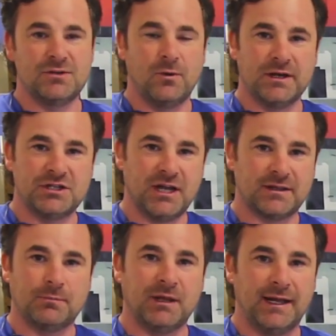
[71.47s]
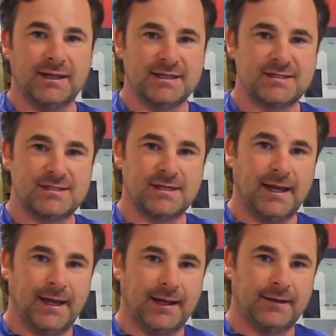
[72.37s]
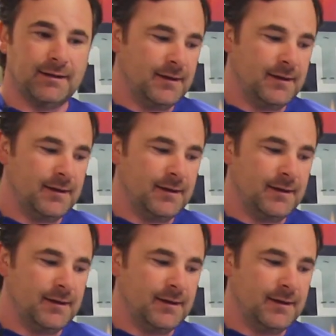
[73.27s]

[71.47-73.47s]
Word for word: You want to check the playlists and